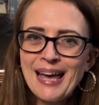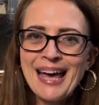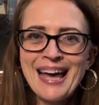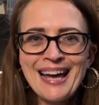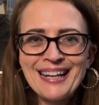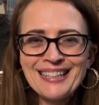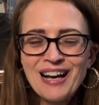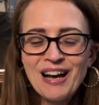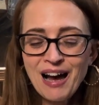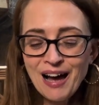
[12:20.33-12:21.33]
And
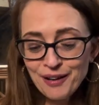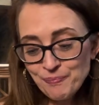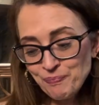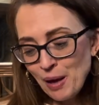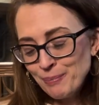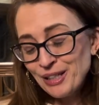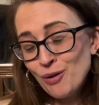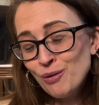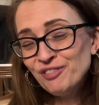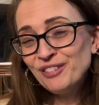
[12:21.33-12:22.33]
I mean,
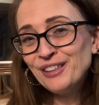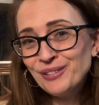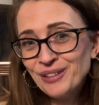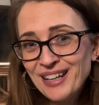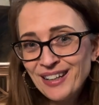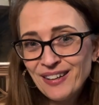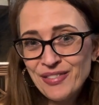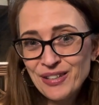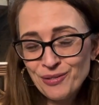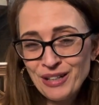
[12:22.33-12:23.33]
hopefully you like
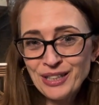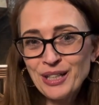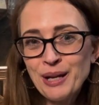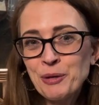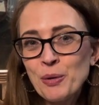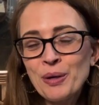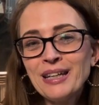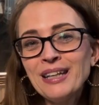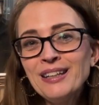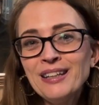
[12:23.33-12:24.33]
the direction I'm going in.